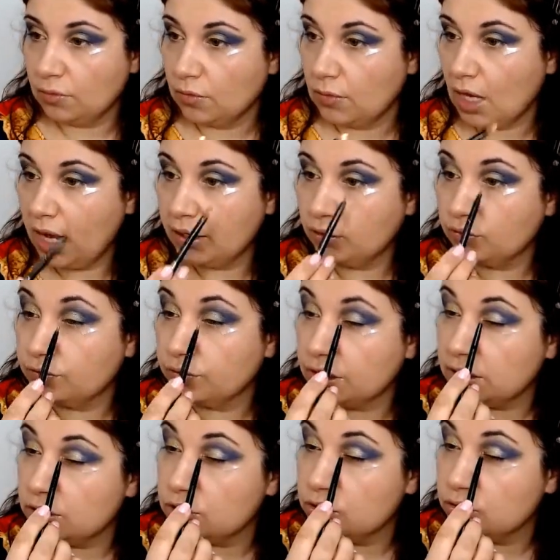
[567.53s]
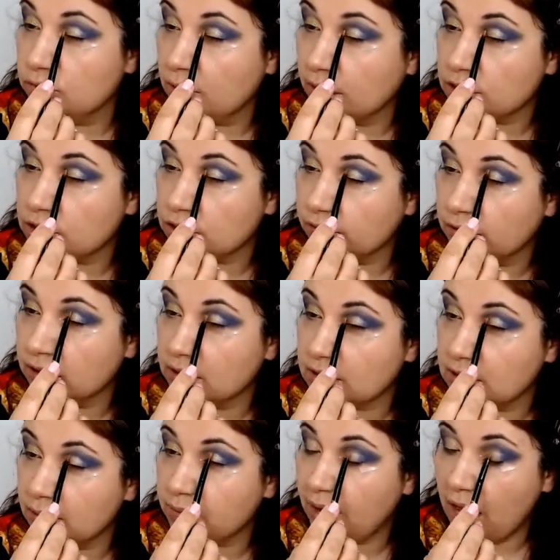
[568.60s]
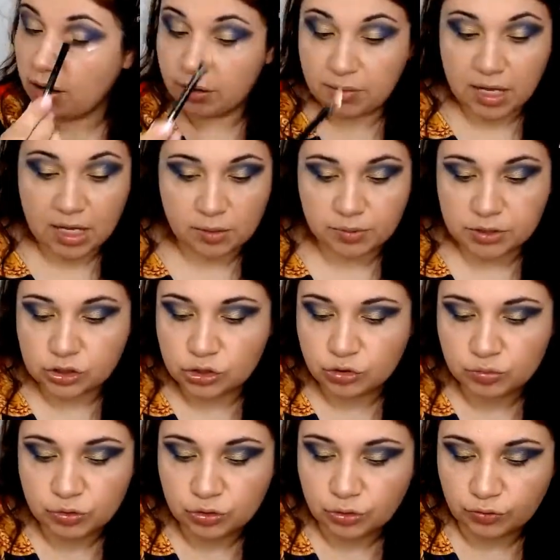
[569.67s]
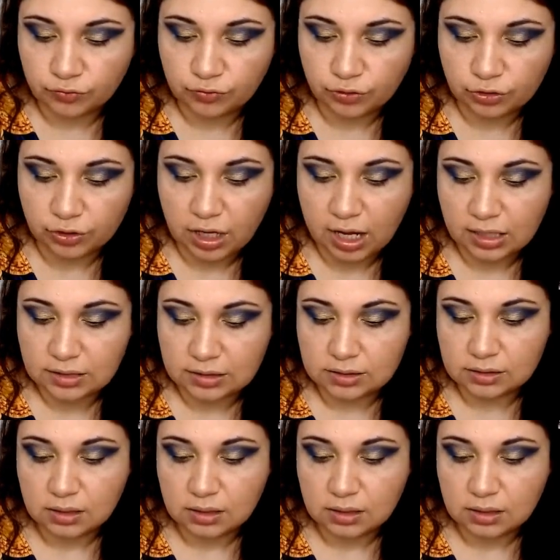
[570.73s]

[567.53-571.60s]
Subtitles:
I don't really do much of this, and powder makeup is so beautiful, you guys.